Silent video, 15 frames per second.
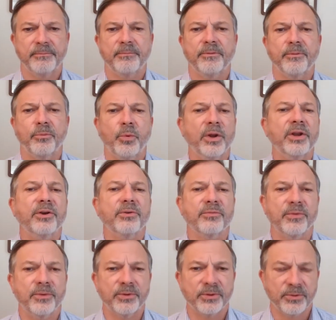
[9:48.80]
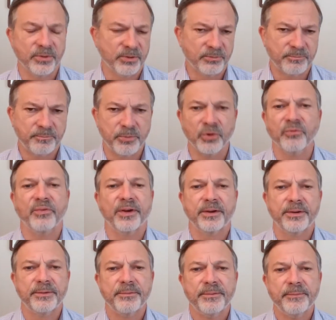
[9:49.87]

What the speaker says: wonderful or perfect.